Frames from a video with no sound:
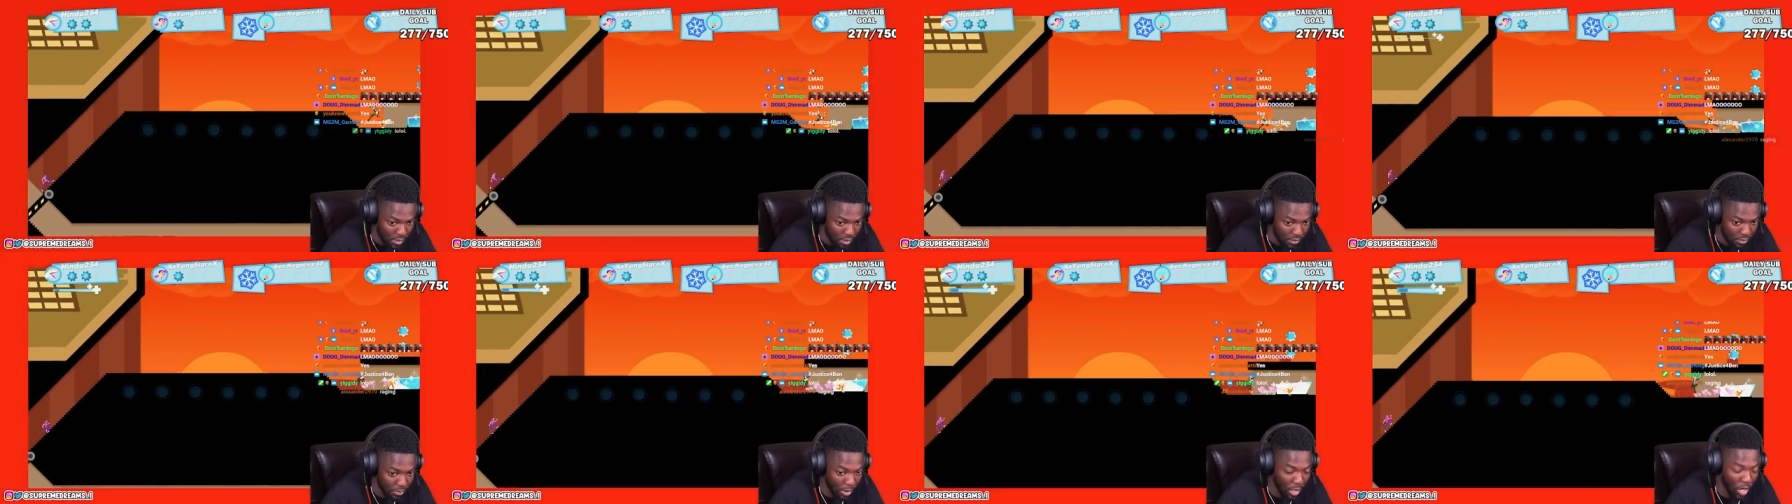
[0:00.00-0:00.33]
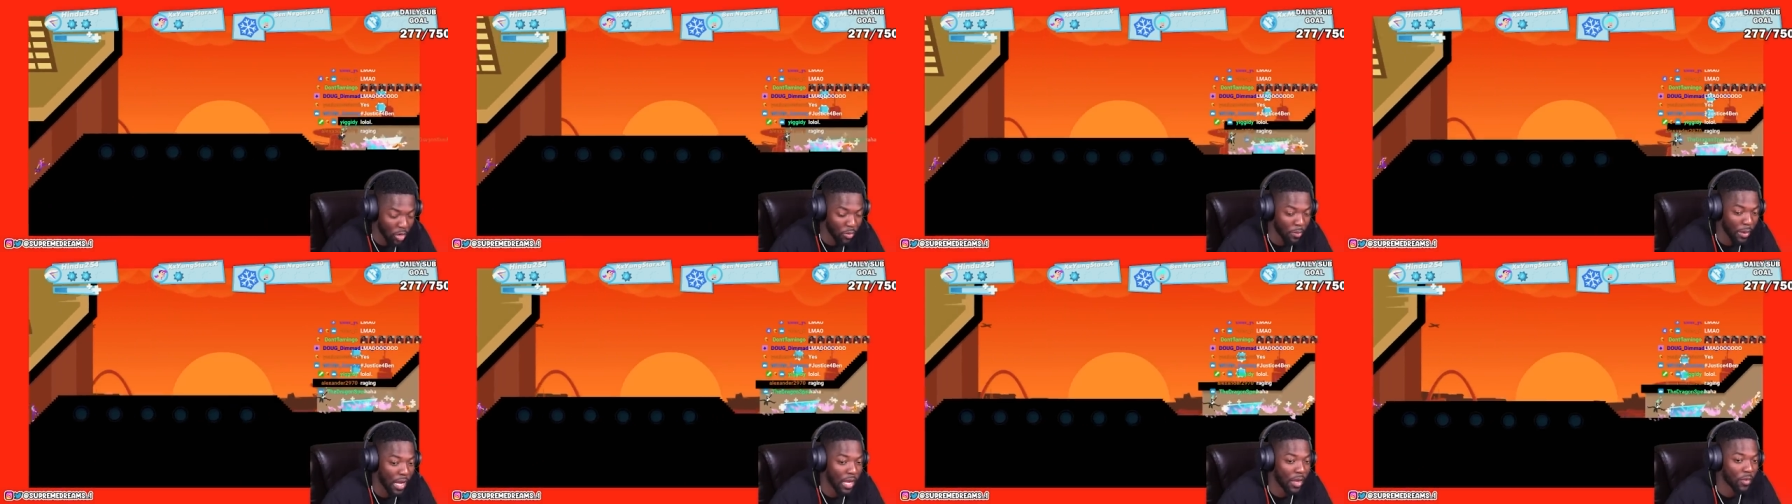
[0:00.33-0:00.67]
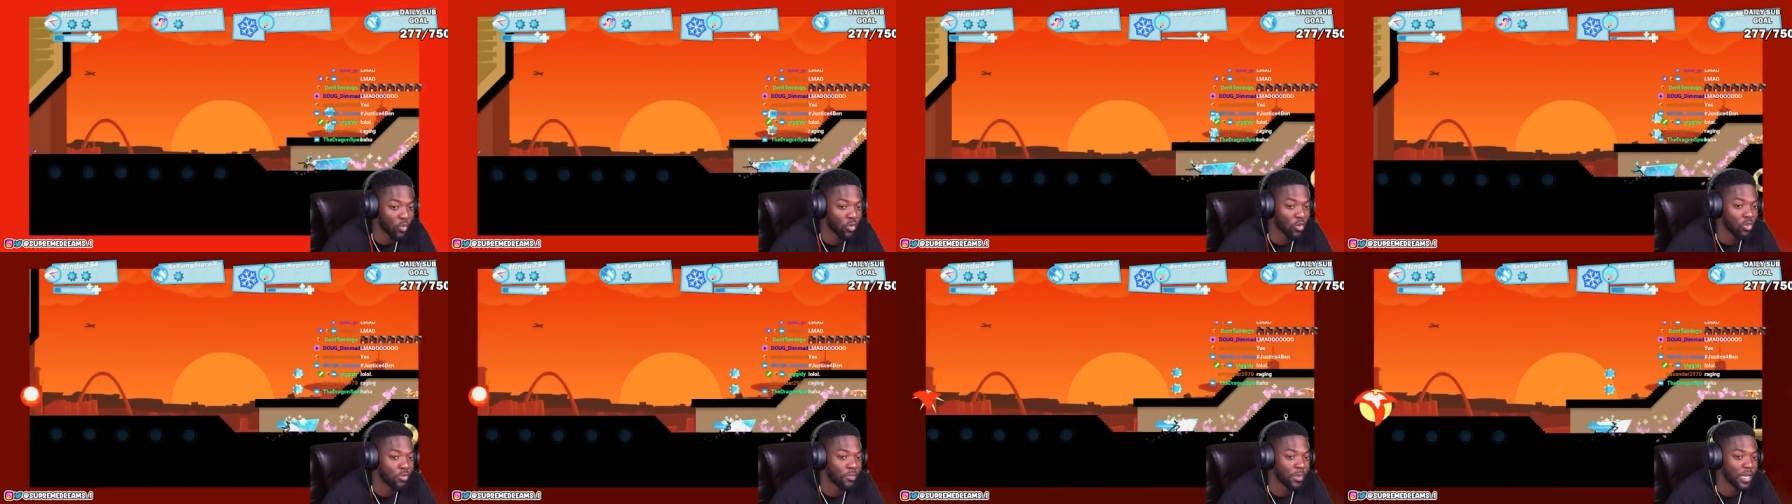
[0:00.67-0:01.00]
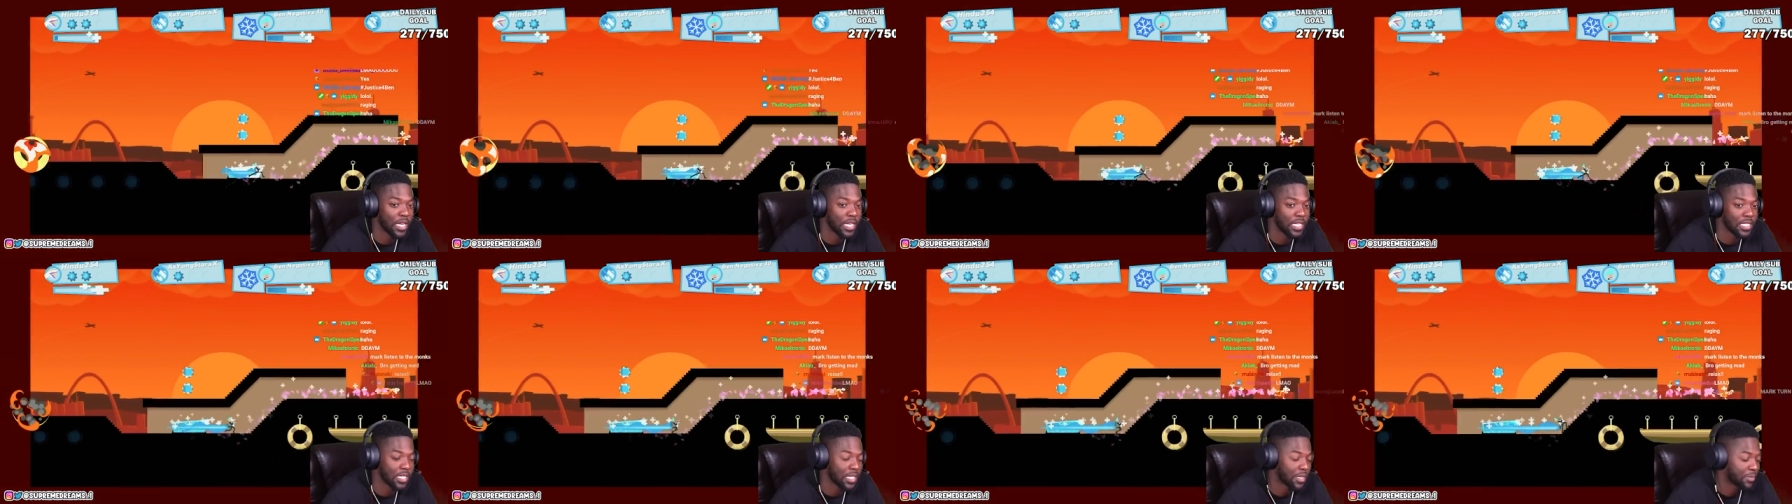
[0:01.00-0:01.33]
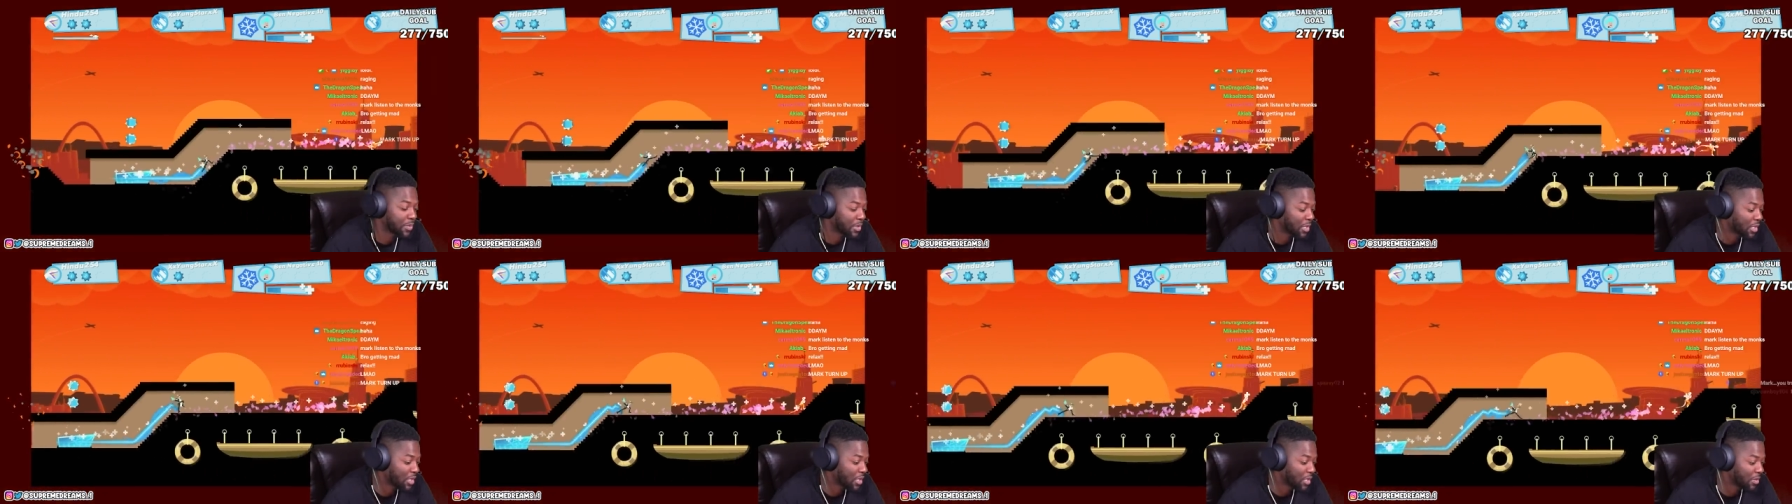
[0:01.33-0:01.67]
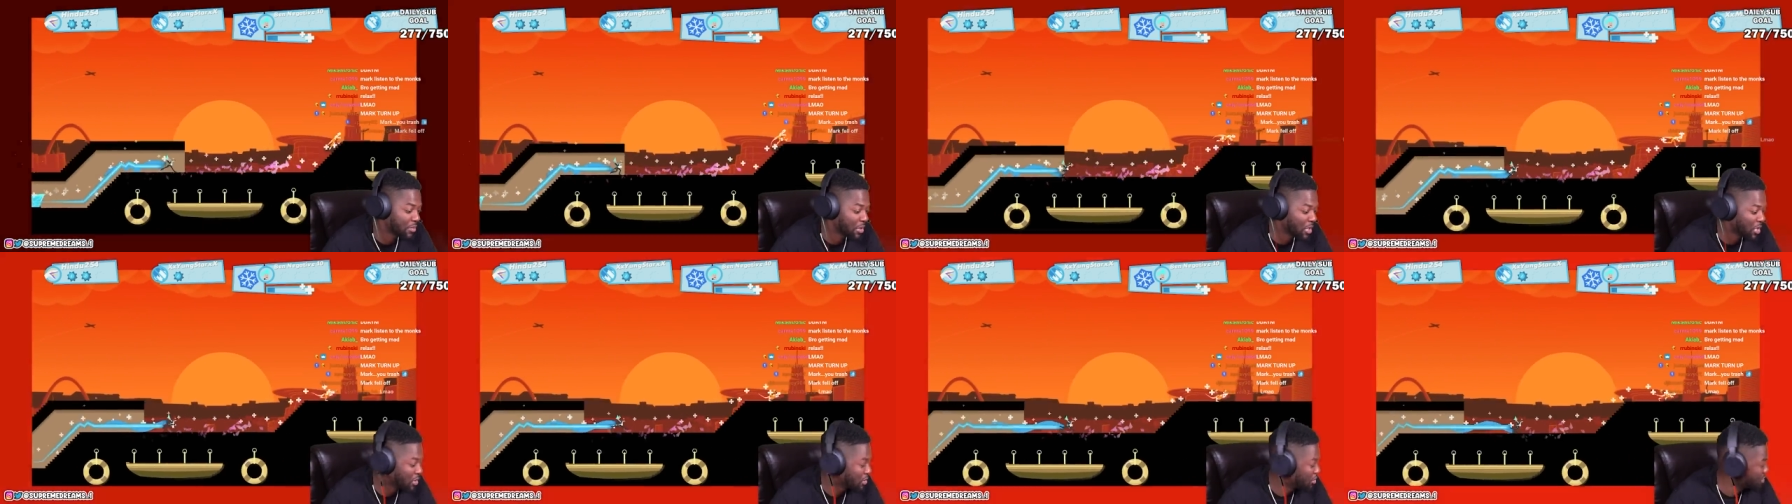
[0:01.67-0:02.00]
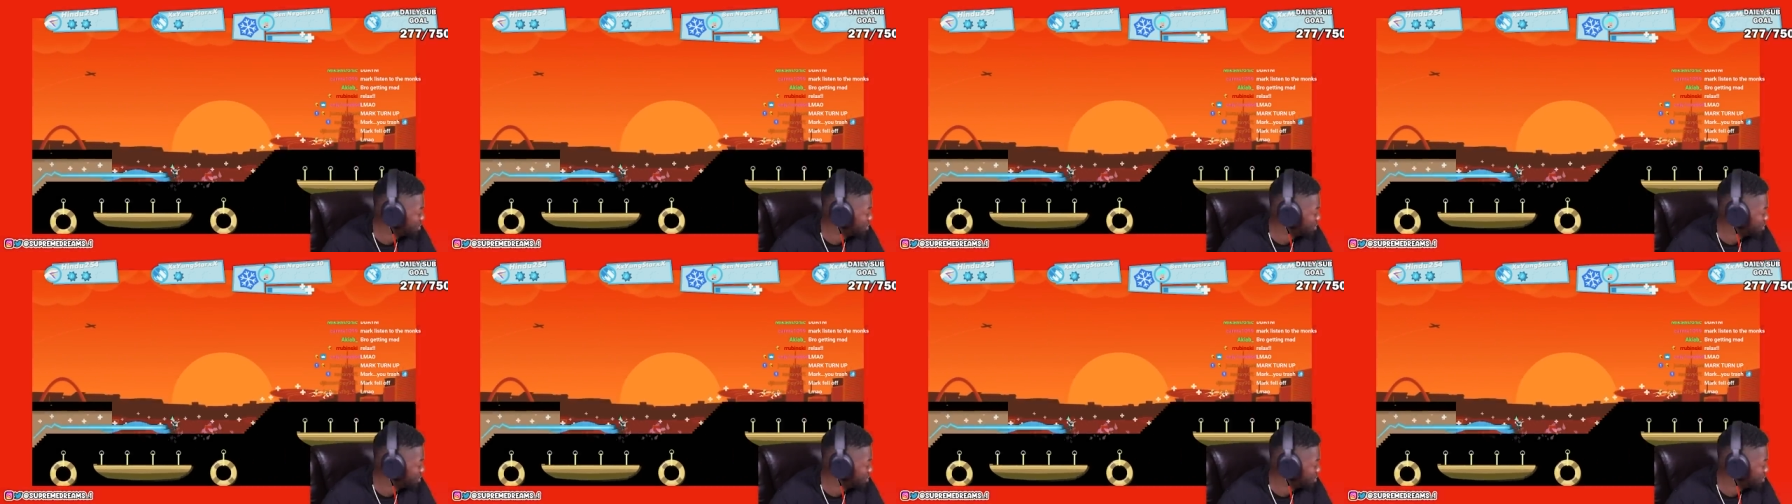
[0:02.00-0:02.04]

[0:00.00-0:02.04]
Bro, my room is empty, bro.